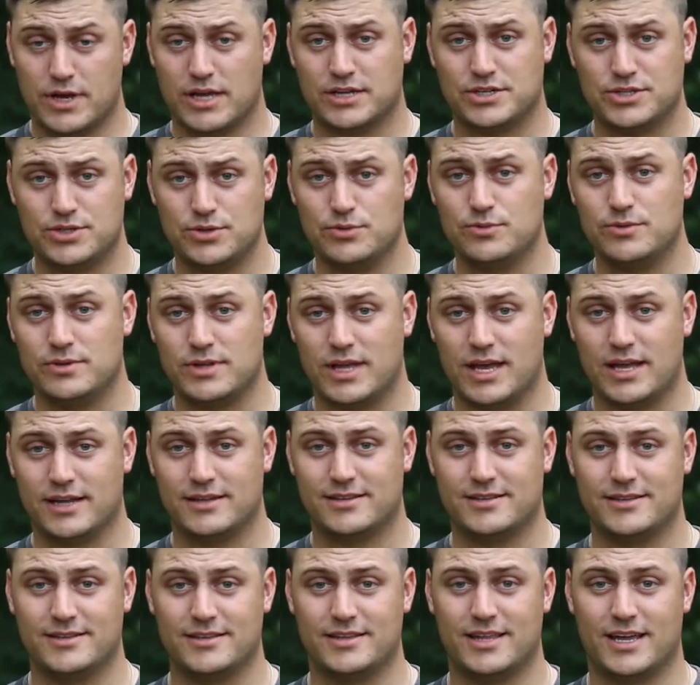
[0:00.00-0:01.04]
not shooting
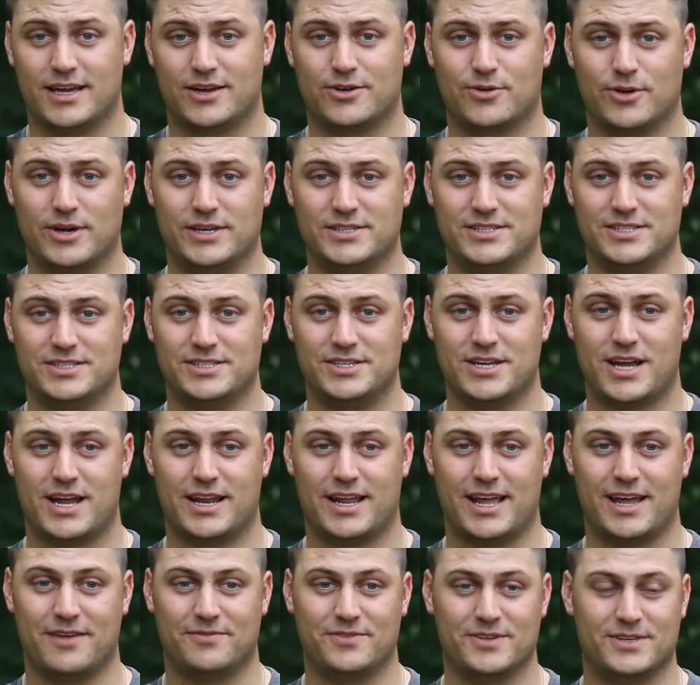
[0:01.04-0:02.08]
that crazy shot
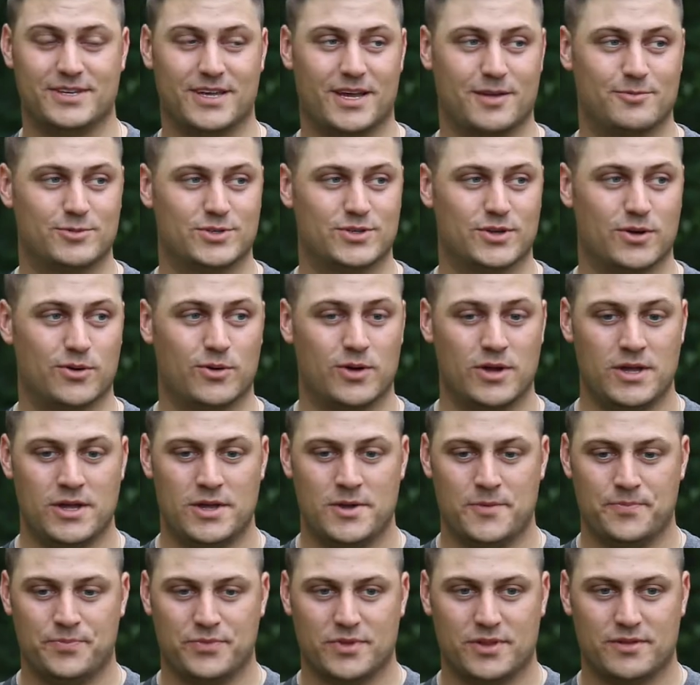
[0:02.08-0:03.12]
half the time. So
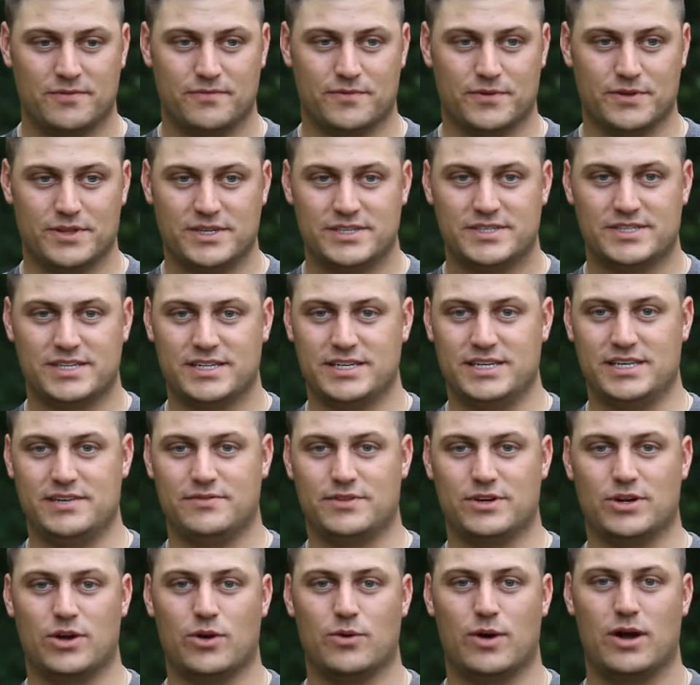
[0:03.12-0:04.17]
for this thing to
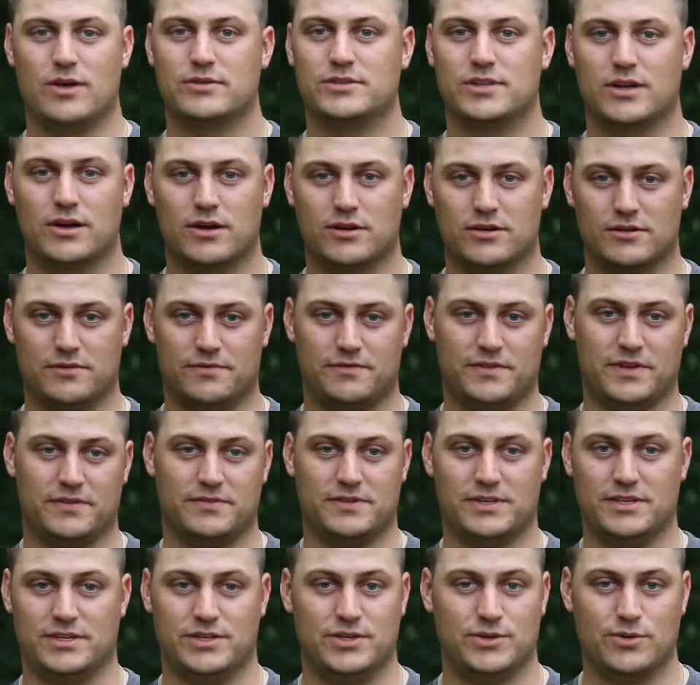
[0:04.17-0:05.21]
even go out to
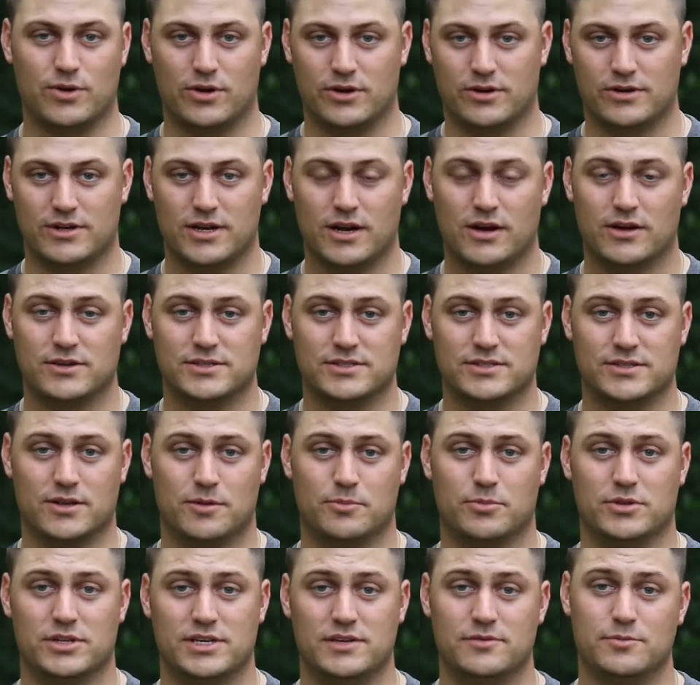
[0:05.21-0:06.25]
150, 200 yards is
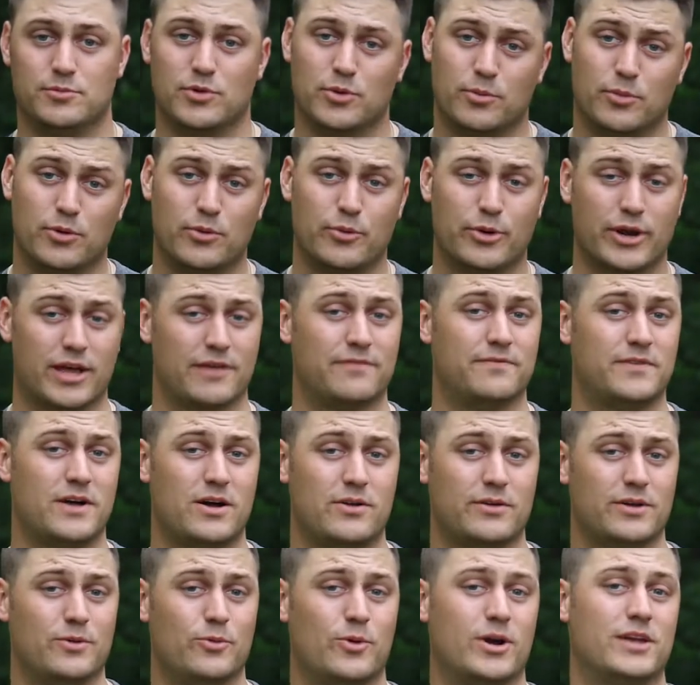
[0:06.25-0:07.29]
unbelievable. But what I
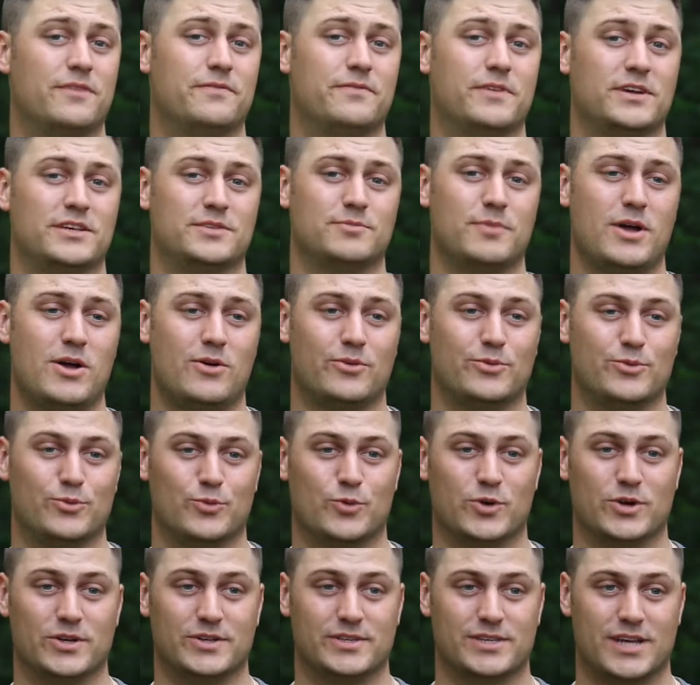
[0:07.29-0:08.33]
found at Whiteface Mountain
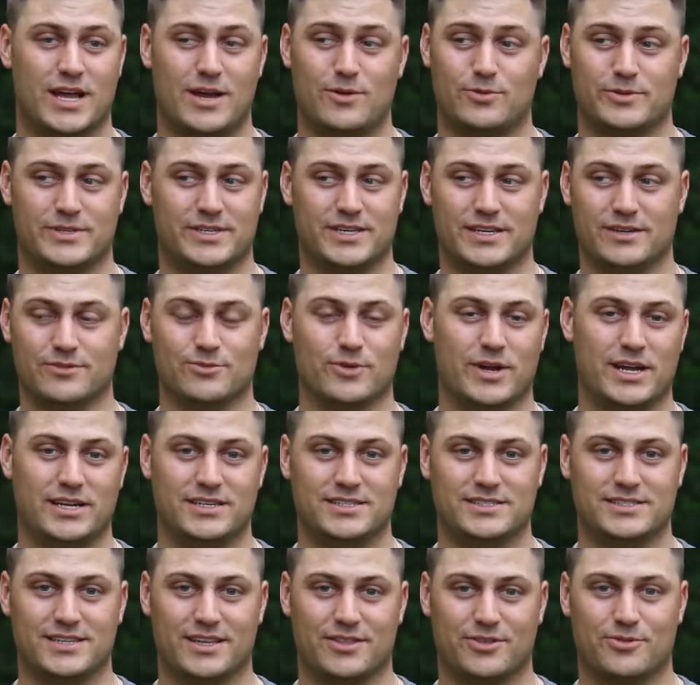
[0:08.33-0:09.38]
was I was getting
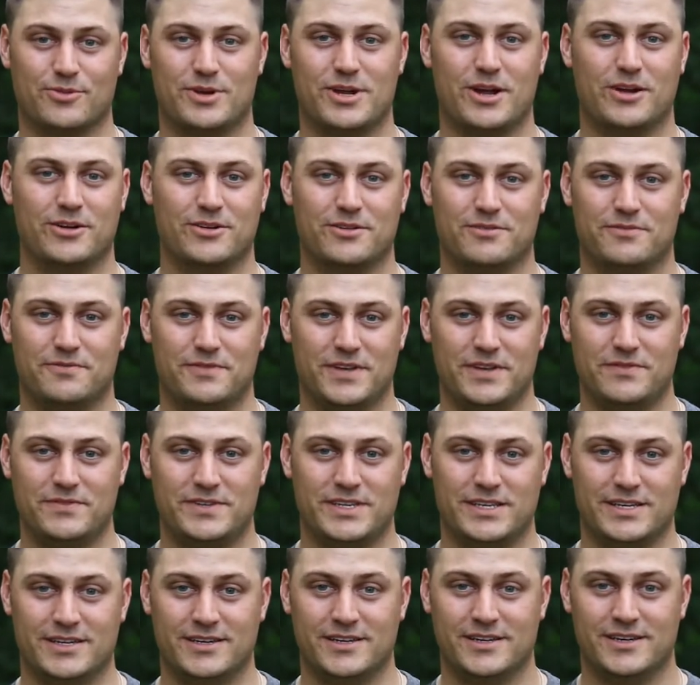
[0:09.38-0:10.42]
ranges at
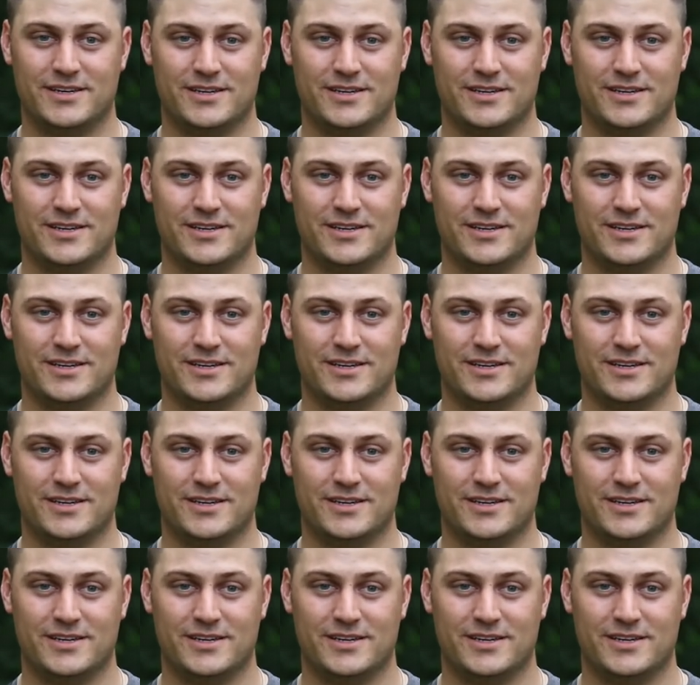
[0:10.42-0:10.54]
350